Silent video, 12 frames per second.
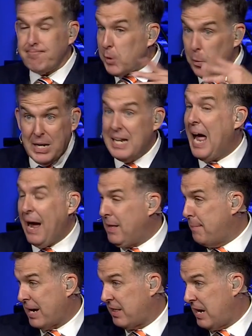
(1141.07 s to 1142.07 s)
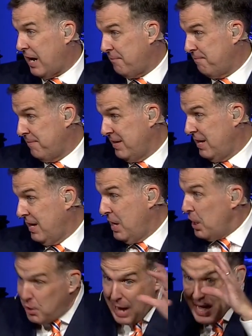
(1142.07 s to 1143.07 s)
We didn't have that back in the day.
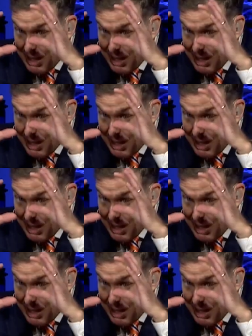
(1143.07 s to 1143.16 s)
You had a